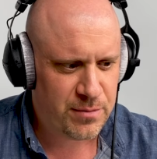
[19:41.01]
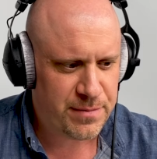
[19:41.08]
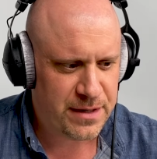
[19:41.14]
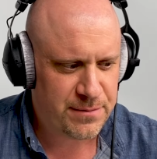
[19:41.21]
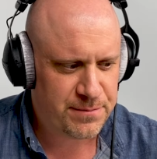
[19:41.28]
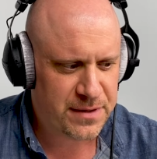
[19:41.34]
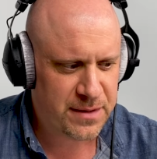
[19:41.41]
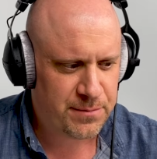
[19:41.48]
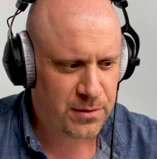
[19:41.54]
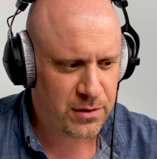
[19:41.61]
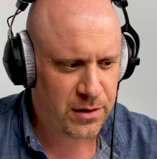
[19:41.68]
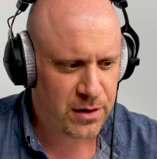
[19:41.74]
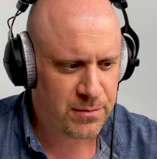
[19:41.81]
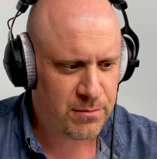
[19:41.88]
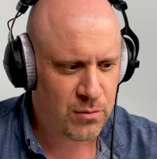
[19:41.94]
but people
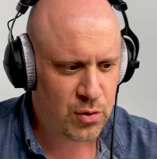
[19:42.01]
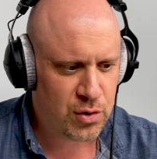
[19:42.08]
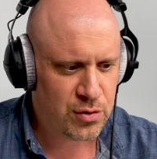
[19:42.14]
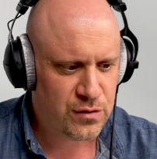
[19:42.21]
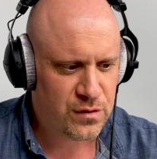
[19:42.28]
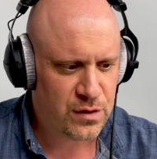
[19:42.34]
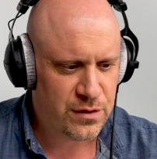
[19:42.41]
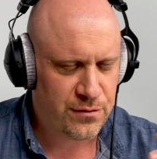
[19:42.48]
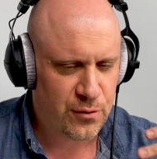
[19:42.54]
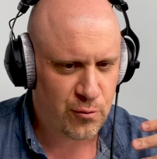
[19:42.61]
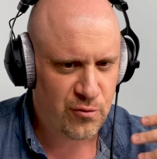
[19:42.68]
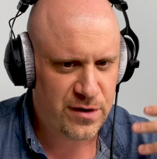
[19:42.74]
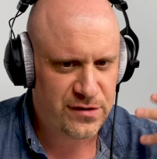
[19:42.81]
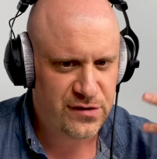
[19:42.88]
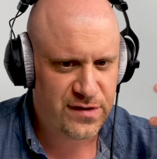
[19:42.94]
are more sort of
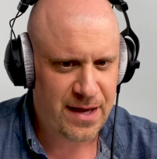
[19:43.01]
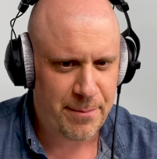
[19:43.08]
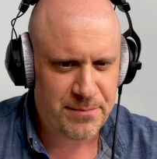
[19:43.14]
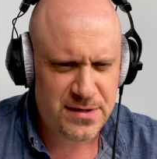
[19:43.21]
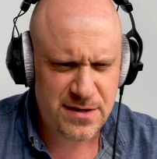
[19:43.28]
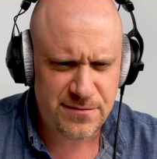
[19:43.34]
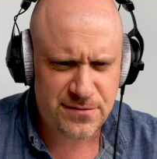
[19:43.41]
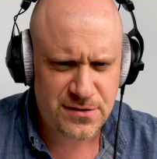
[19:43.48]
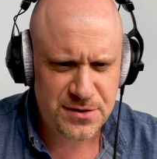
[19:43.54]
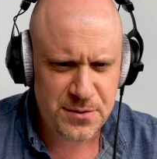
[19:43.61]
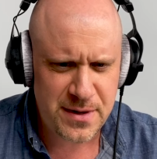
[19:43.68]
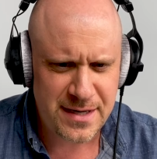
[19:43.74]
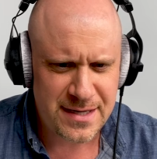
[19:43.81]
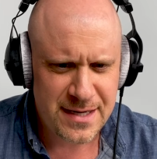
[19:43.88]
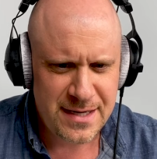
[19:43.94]
receptive to
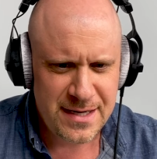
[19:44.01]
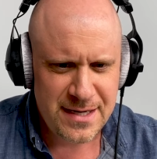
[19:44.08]
it.